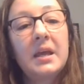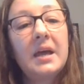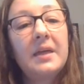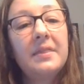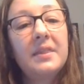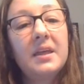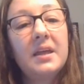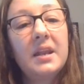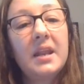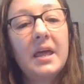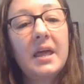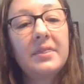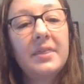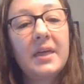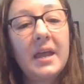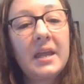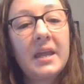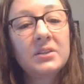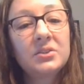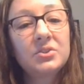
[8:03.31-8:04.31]
And then
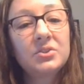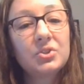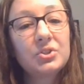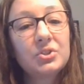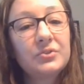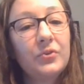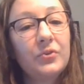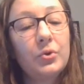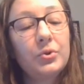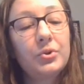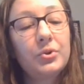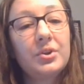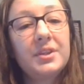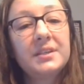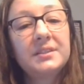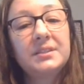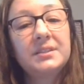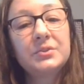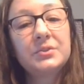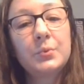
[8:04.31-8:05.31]
the answers folder,
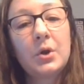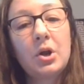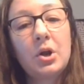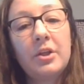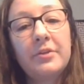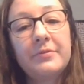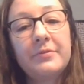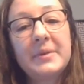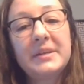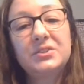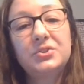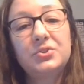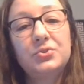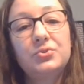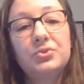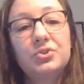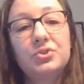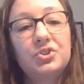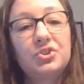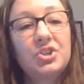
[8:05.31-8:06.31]
this is where all of my
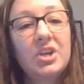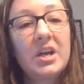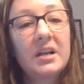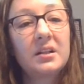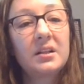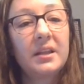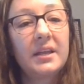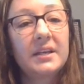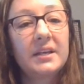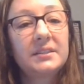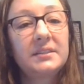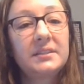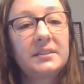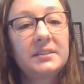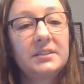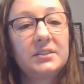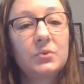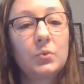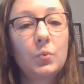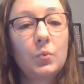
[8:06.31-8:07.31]
students'
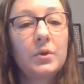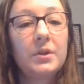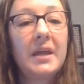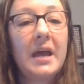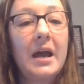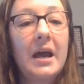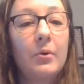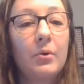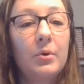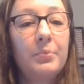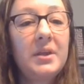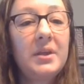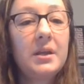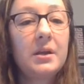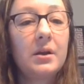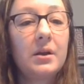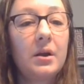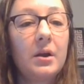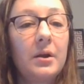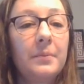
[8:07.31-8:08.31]
checklists will now
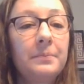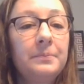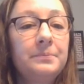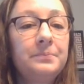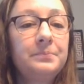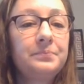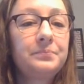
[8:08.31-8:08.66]
appear.